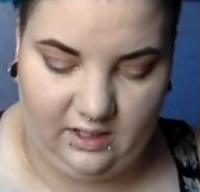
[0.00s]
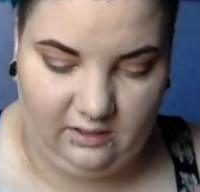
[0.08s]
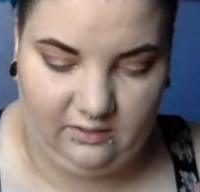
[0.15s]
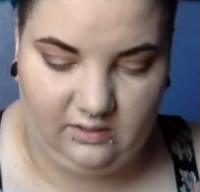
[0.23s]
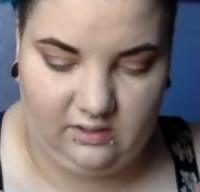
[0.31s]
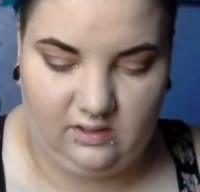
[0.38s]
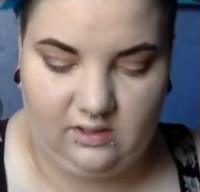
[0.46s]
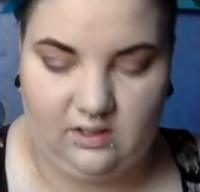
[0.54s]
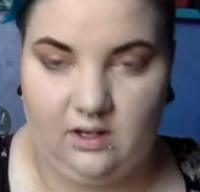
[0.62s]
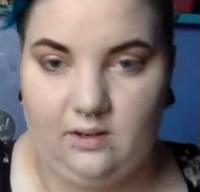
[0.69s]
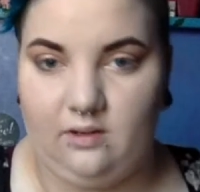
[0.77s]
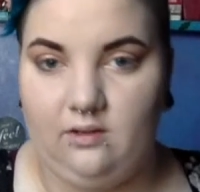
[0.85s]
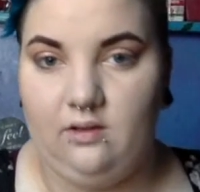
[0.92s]
to do is it's just going
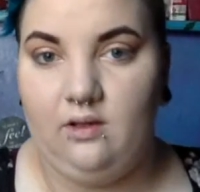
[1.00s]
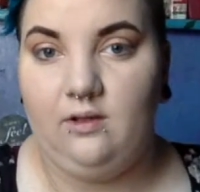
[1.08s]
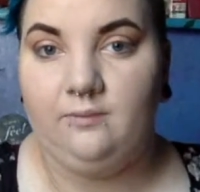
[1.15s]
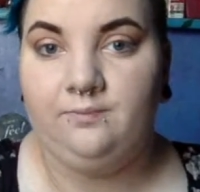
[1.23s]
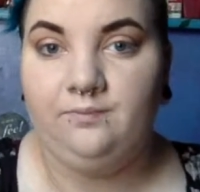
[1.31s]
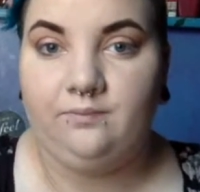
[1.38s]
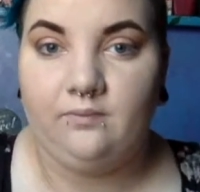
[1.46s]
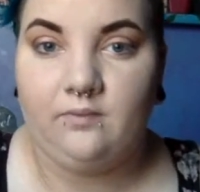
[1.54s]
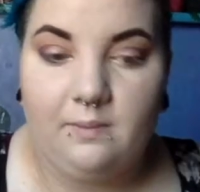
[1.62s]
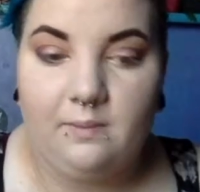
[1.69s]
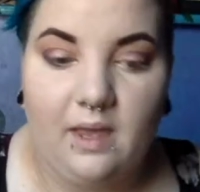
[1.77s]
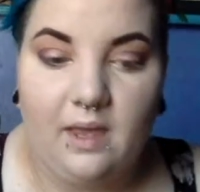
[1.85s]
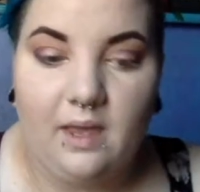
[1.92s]
to
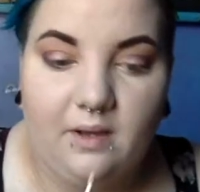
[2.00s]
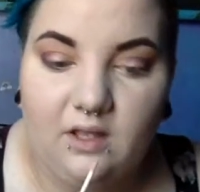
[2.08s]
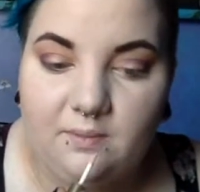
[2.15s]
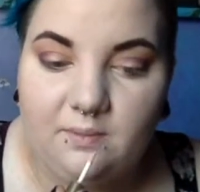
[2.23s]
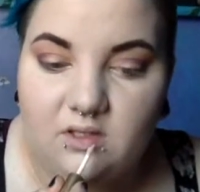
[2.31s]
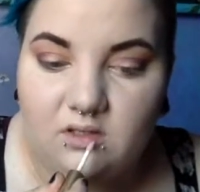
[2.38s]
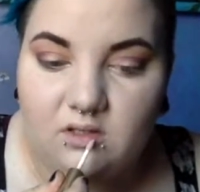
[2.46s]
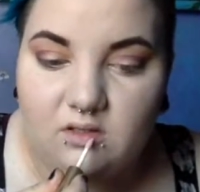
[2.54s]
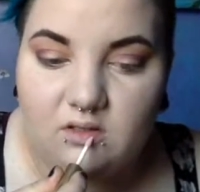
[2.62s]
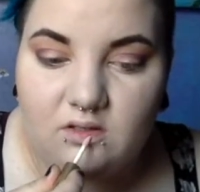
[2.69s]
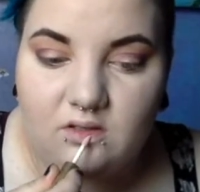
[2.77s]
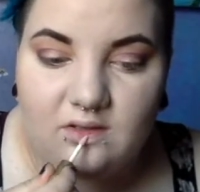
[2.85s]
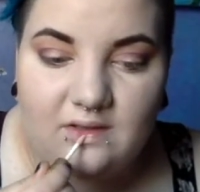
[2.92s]
make my lips,
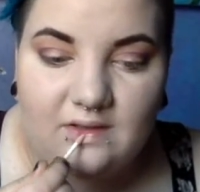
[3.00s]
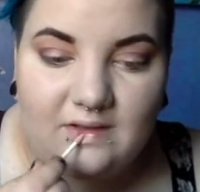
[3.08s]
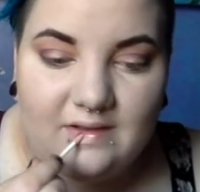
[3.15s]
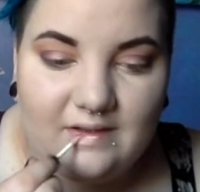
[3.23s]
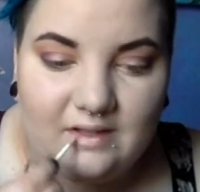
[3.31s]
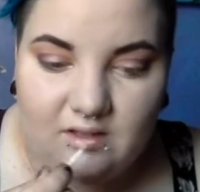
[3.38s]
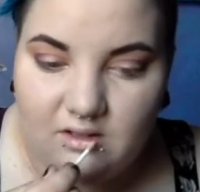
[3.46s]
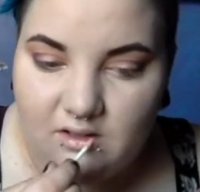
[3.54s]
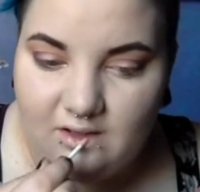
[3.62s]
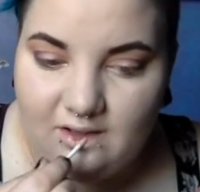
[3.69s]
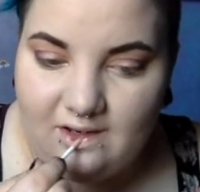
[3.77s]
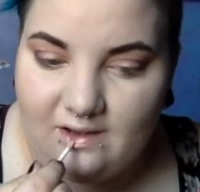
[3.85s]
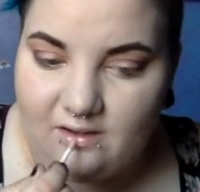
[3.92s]

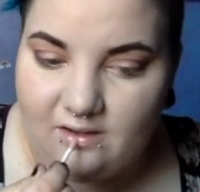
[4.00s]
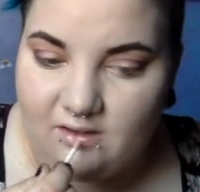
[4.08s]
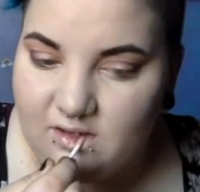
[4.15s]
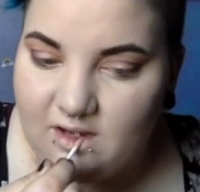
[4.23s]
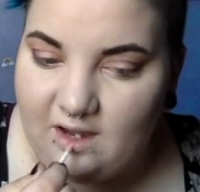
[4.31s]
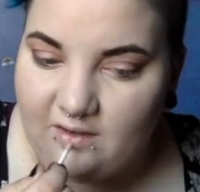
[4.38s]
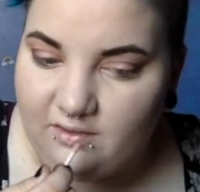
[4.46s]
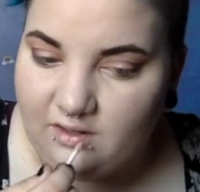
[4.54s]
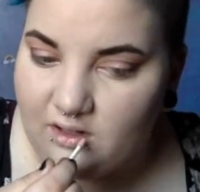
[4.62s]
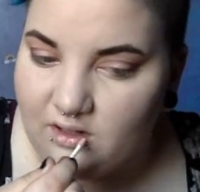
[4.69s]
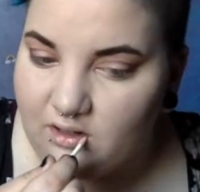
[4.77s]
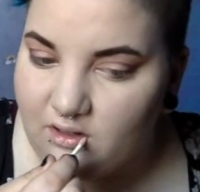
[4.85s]
you know, soft and a